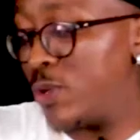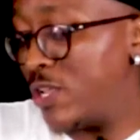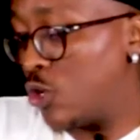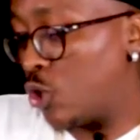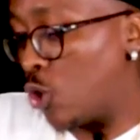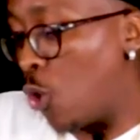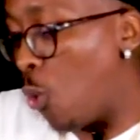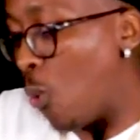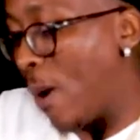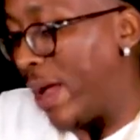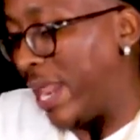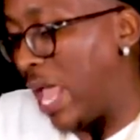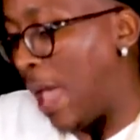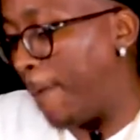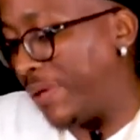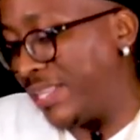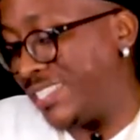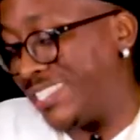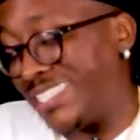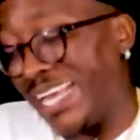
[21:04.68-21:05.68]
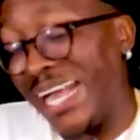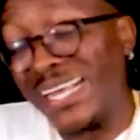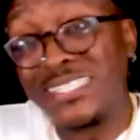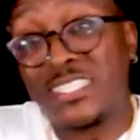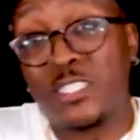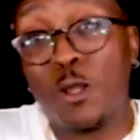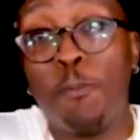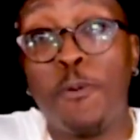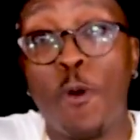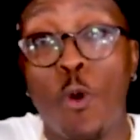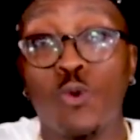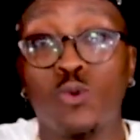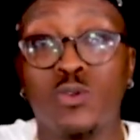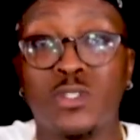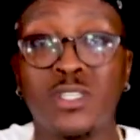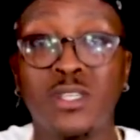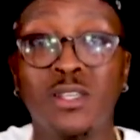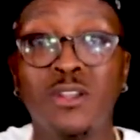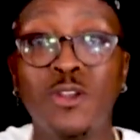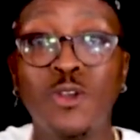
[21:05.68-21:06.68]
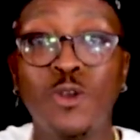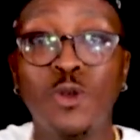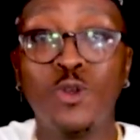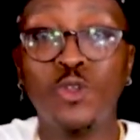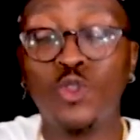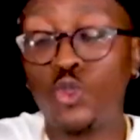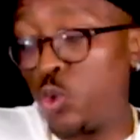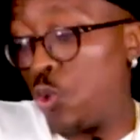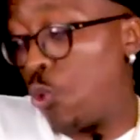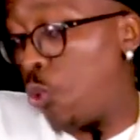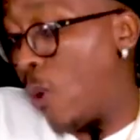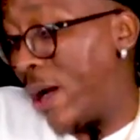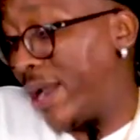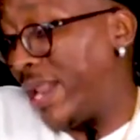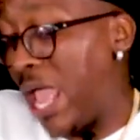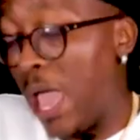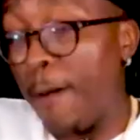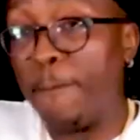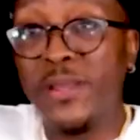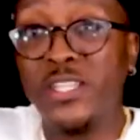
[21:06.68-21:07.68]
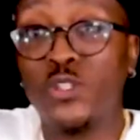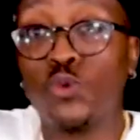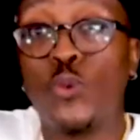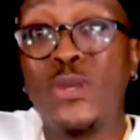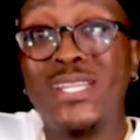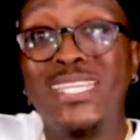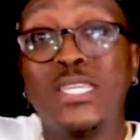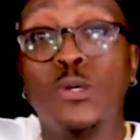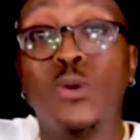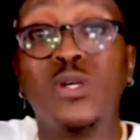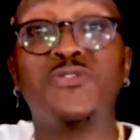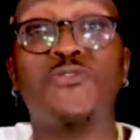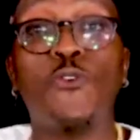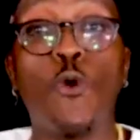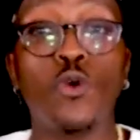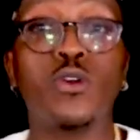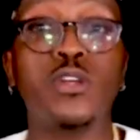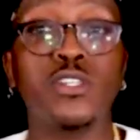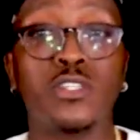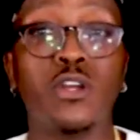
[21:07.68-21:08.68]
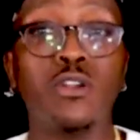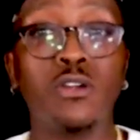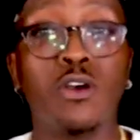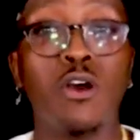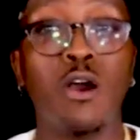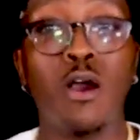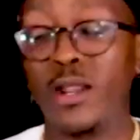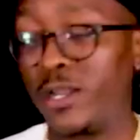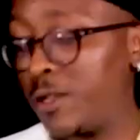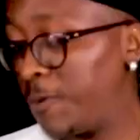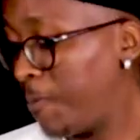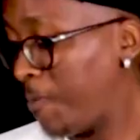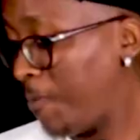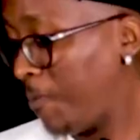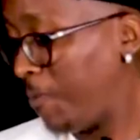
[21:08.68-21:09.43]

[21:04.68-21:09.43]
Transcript: we know what happens juxtaposed to what happens when he was focused on God.